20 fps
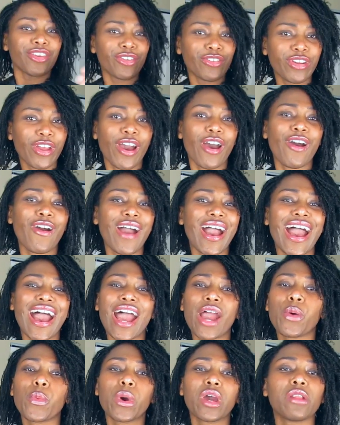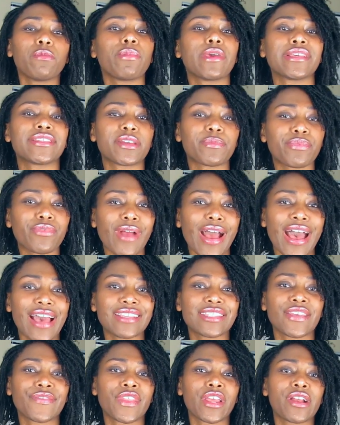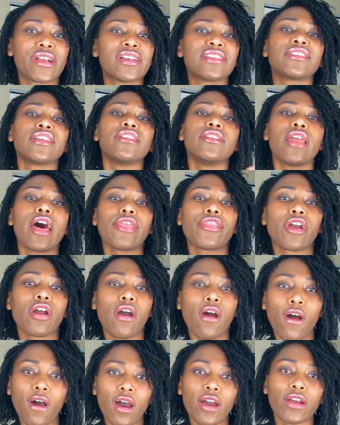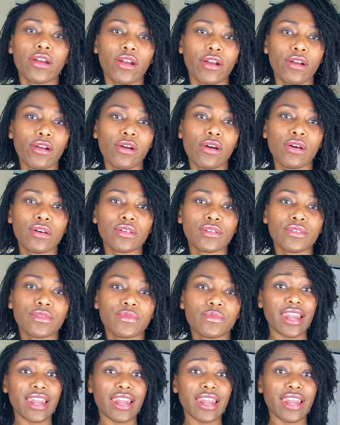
You know, I wouldn't be surprised if there is another Hawk Girl.